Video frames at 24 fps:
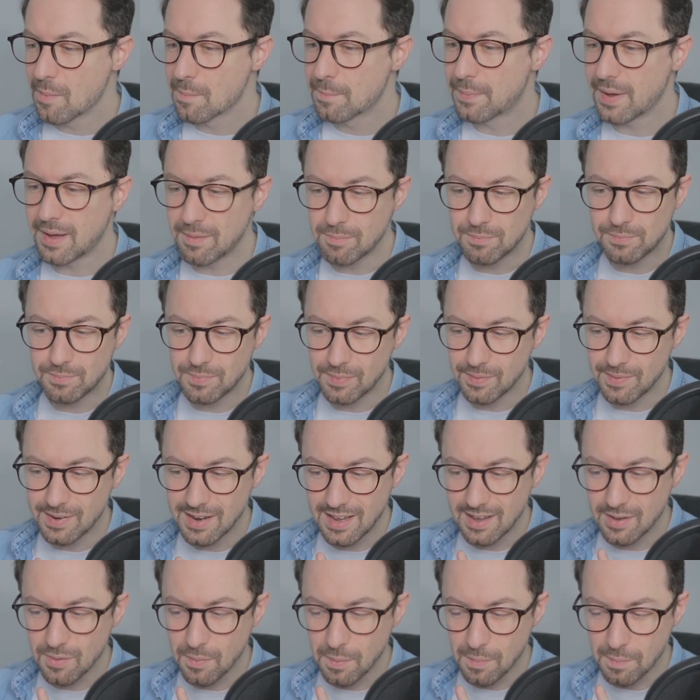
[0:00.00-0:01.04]
But
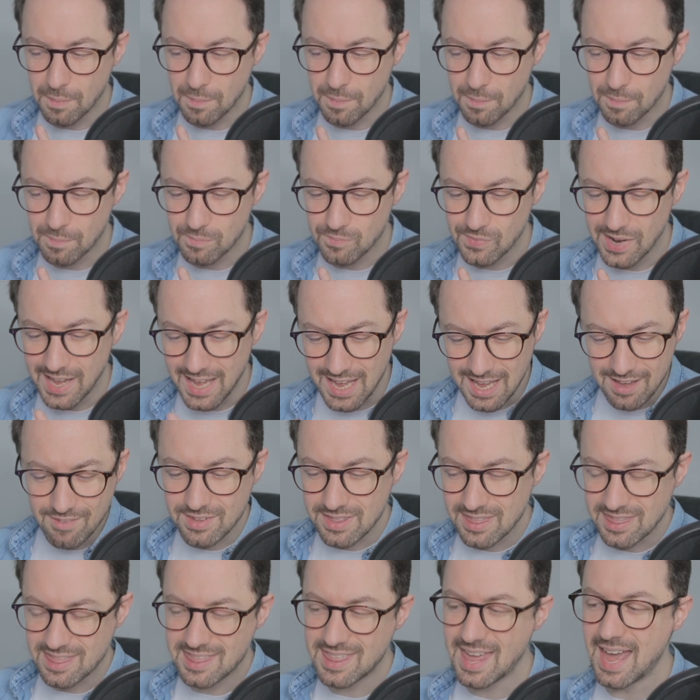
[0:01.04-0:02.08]

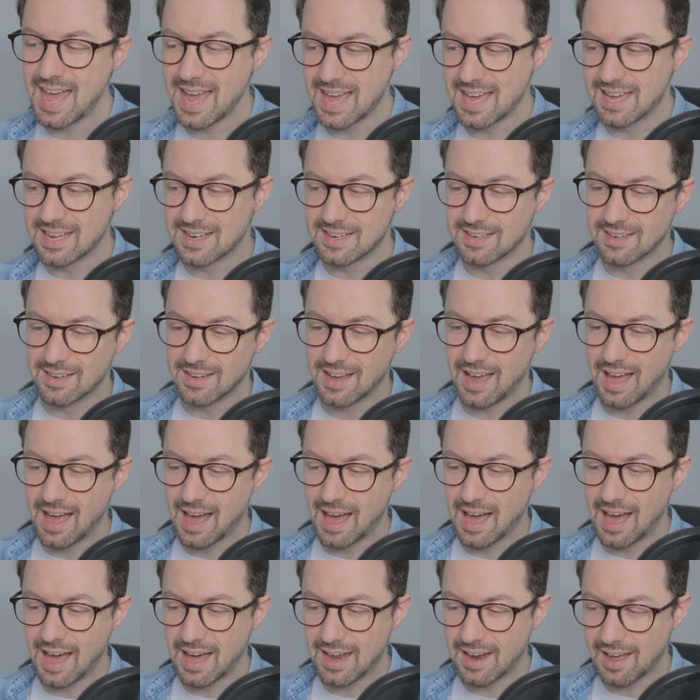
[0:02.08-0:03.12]
even then,
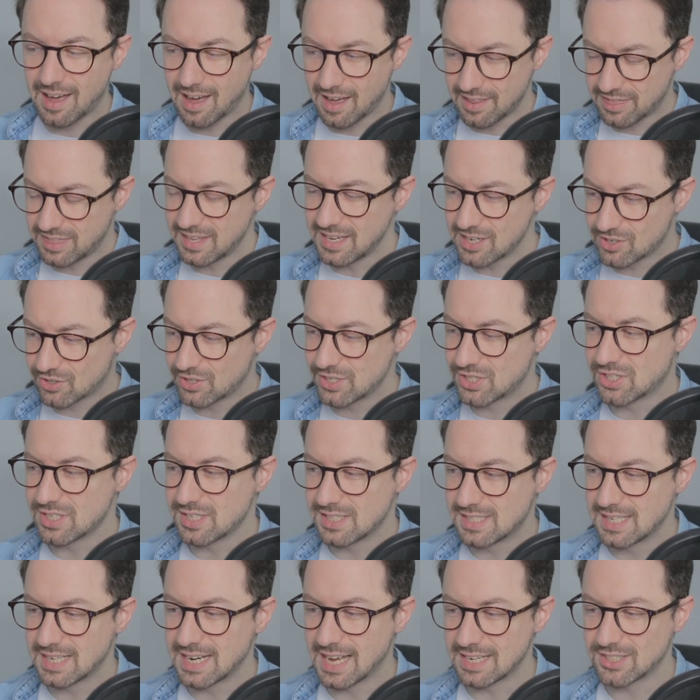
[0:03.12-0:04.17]
and I think Kristian
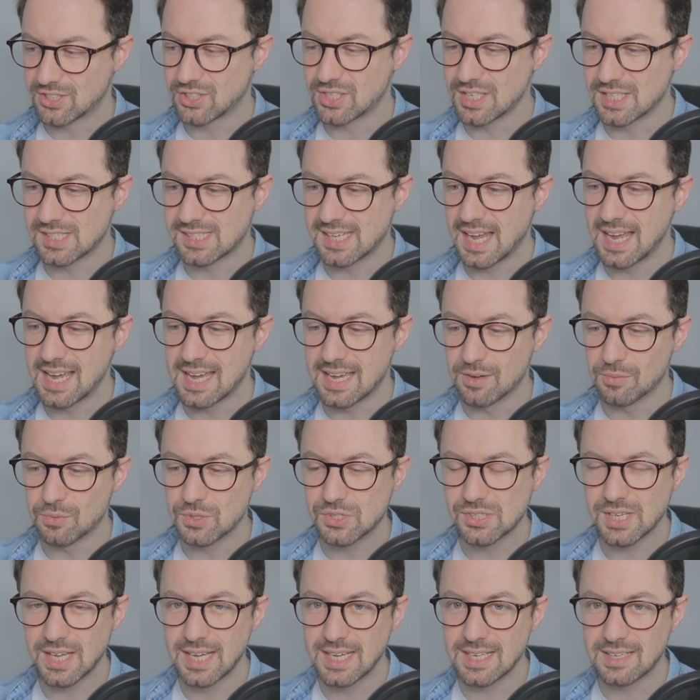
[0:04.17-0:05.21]
did actually say it,
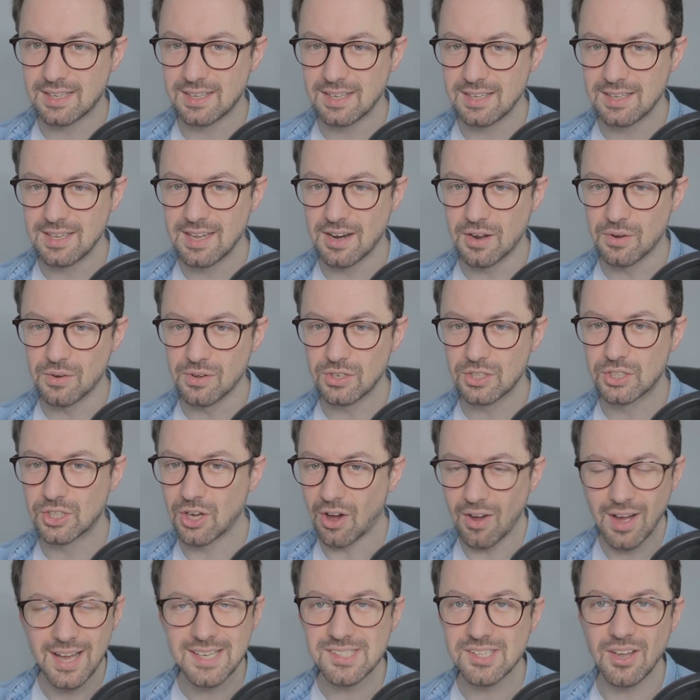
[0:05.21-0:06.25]
was like, you know,
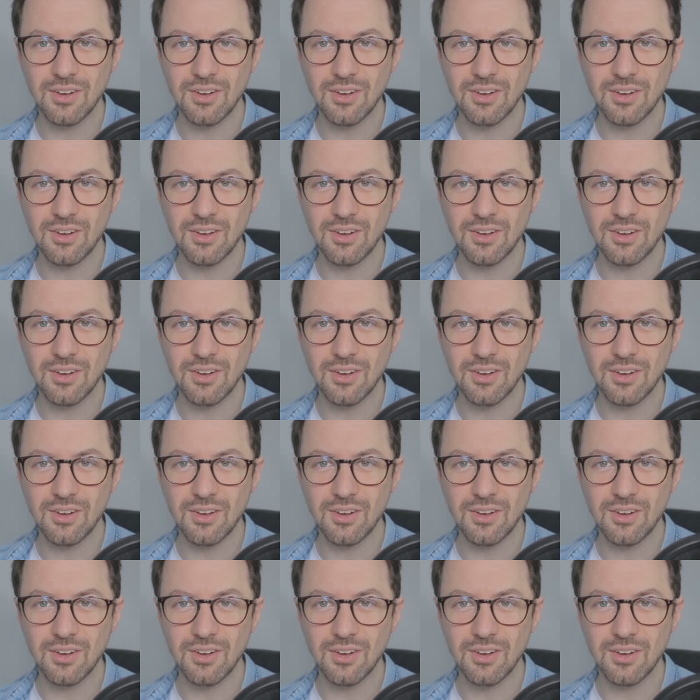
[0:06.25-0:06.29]
guys